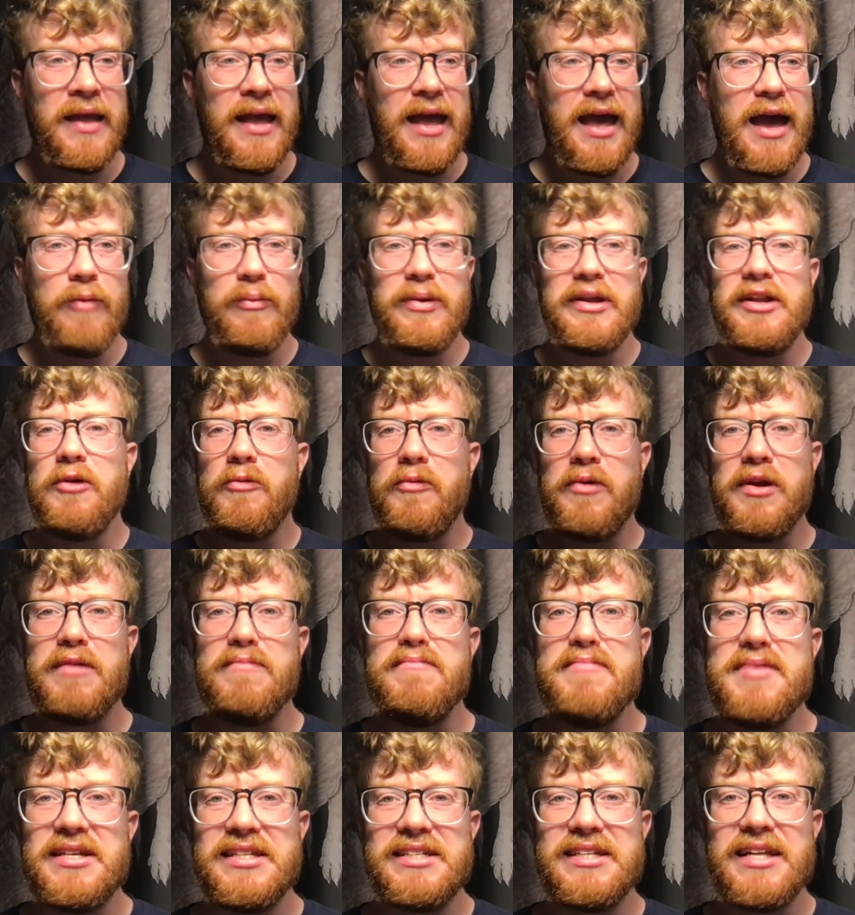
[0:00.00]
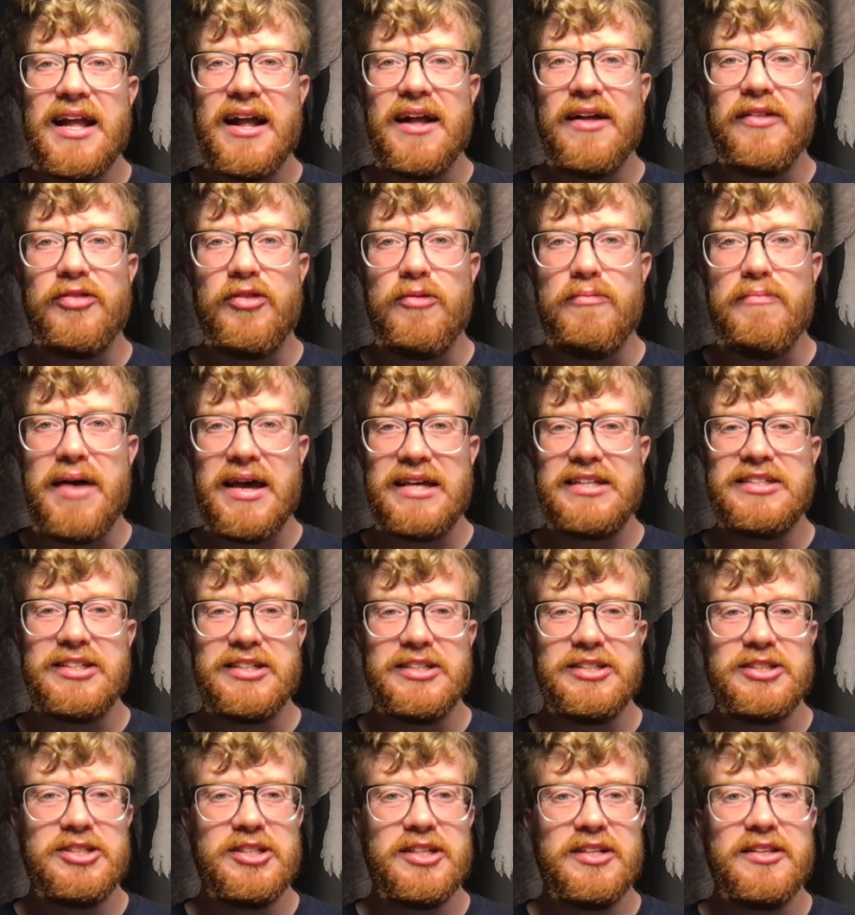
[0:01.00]
and we don't want to miss the
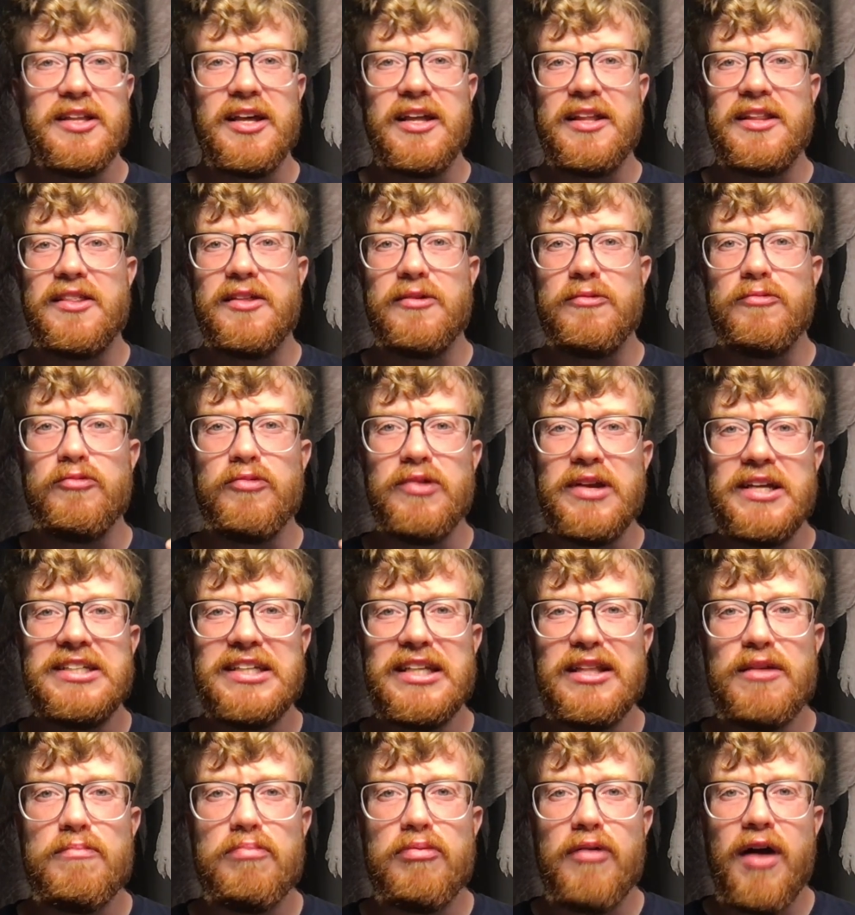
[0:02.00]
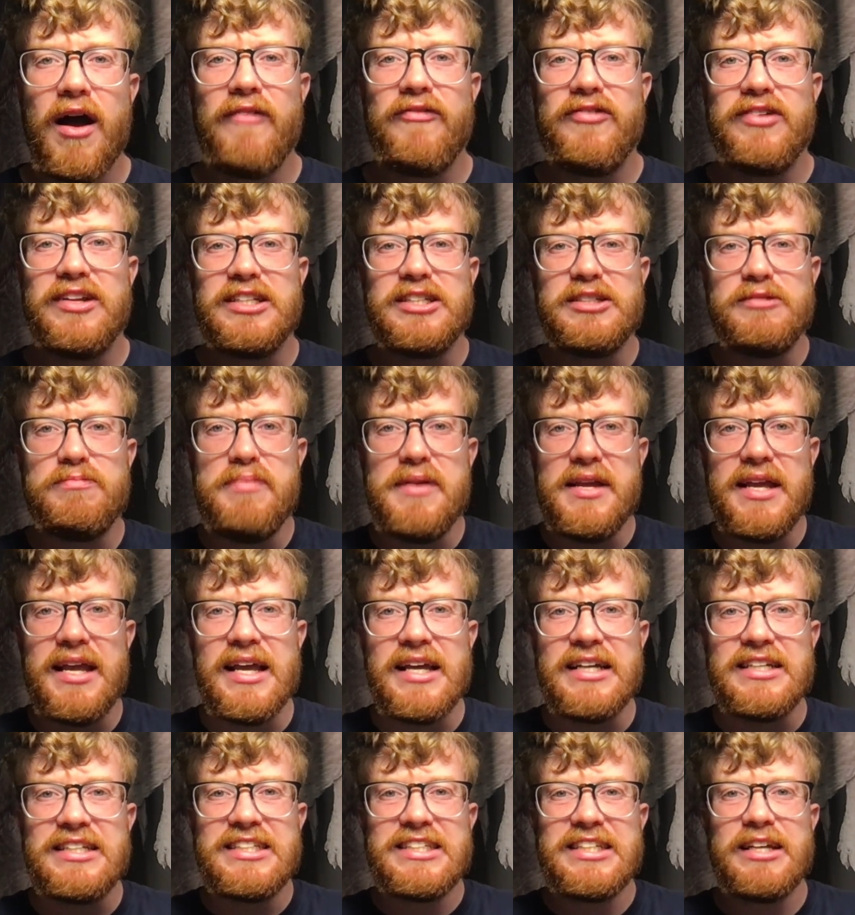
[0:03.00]
message that the reason the prophet is speaking
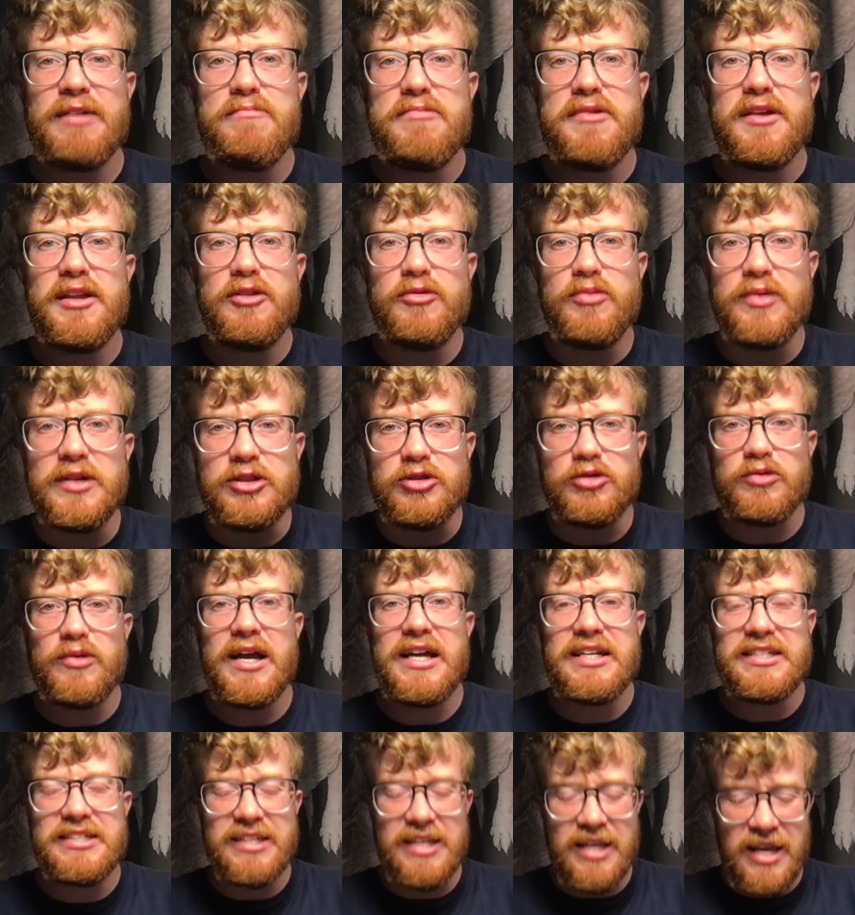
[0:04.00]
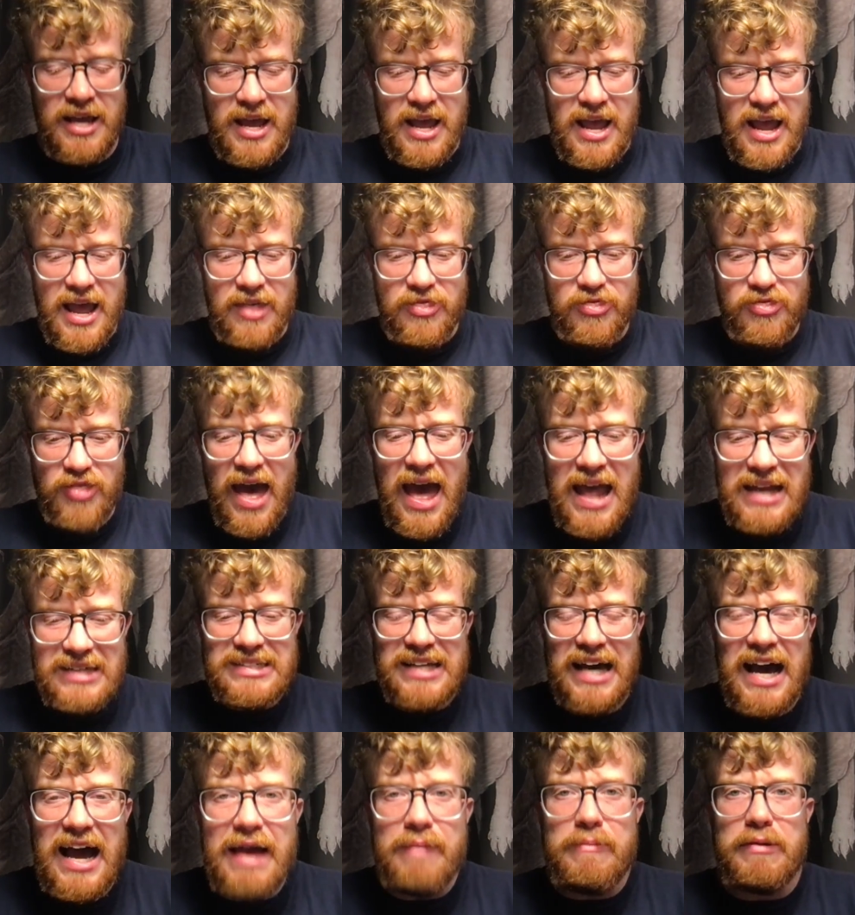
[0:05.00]
is something to address at that
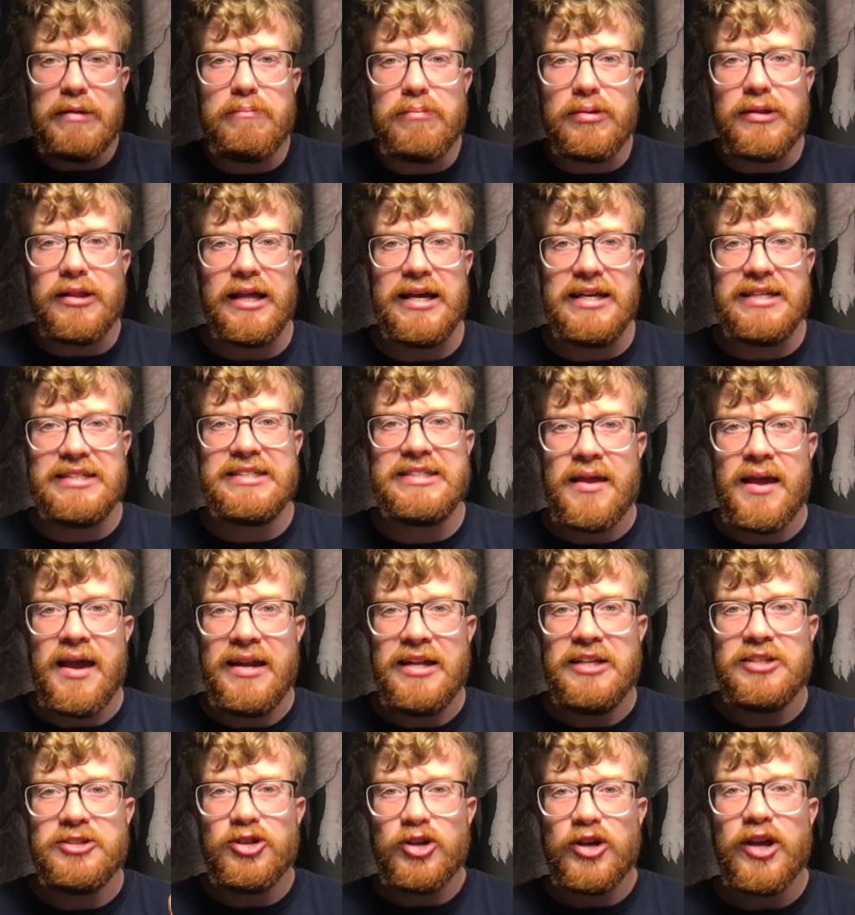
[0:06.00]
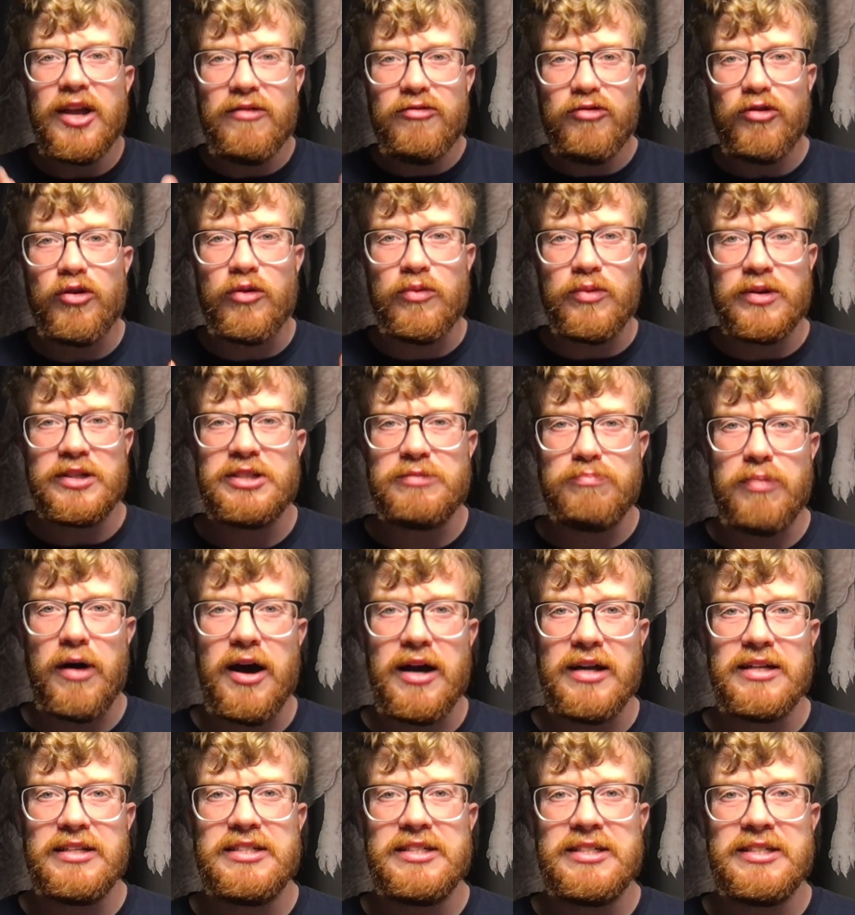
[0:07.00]
time and place, and he's looking for a
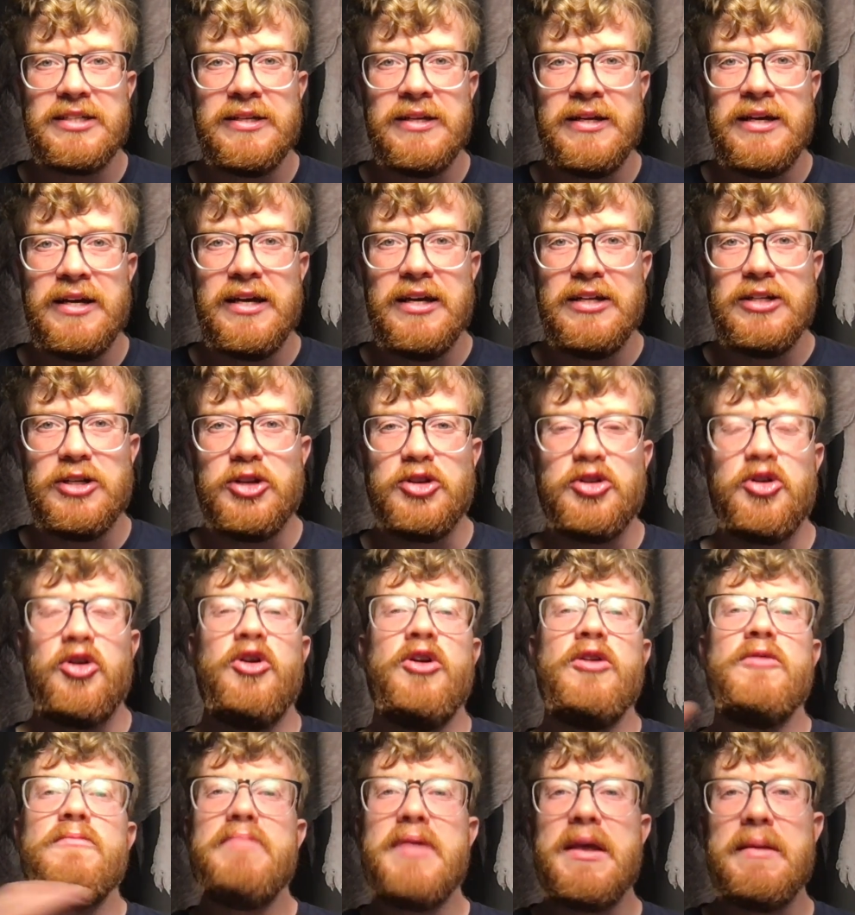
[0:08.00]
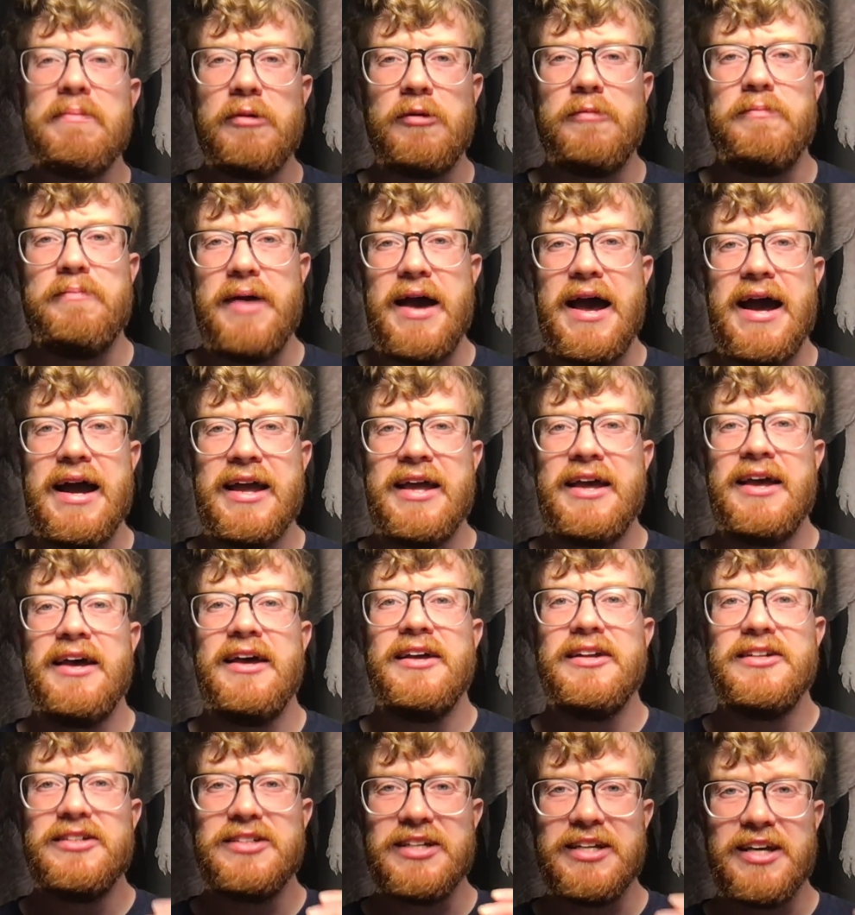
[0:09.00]
response to turn people back
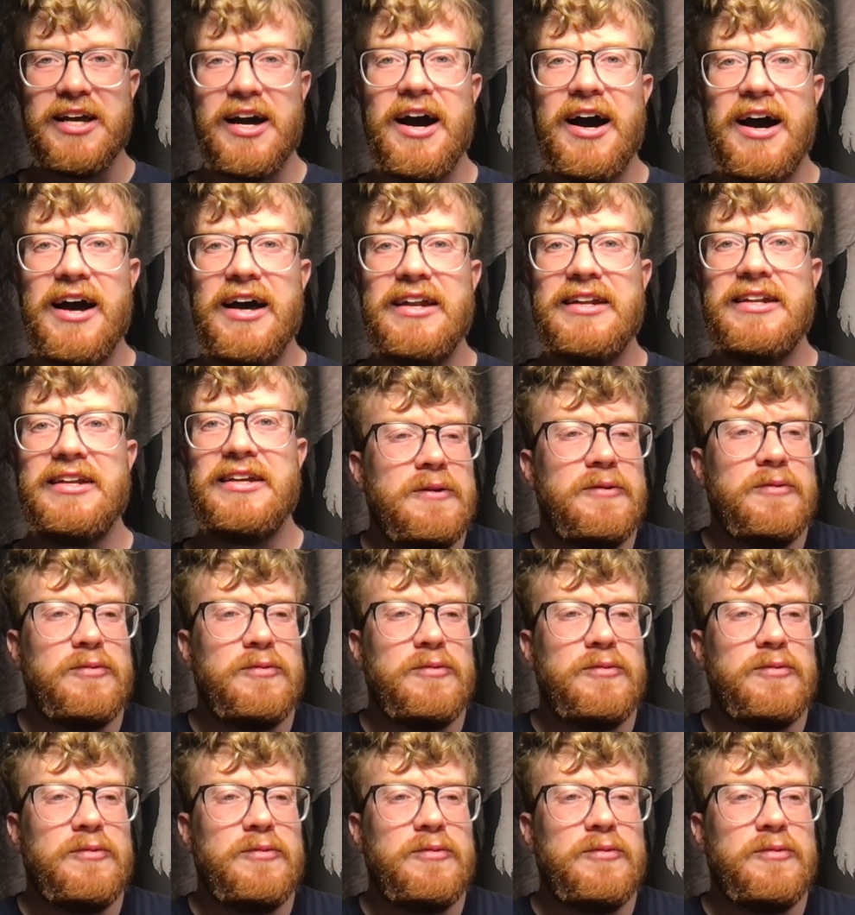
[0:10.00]
to God,